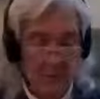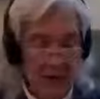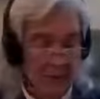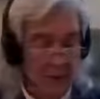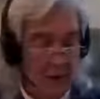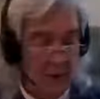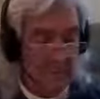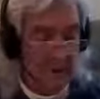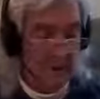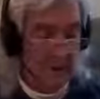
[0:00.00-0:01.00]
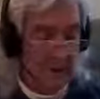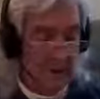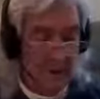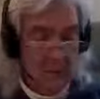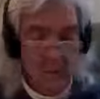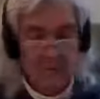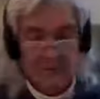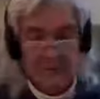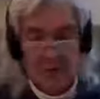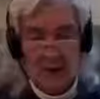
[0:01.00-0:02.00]
we have in common. We're
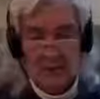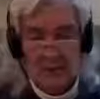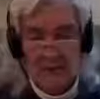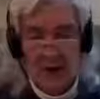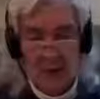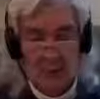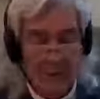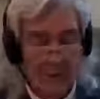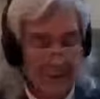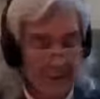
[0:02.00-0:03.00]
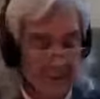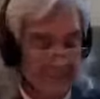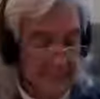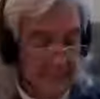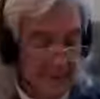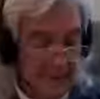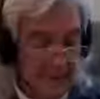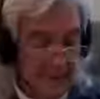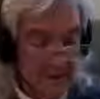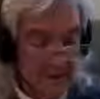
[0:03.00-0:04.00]
responsible for how we use it.
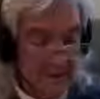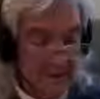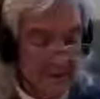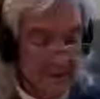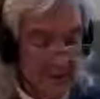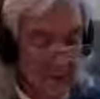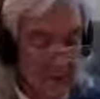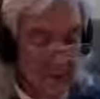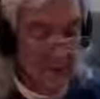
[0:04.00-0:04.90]
So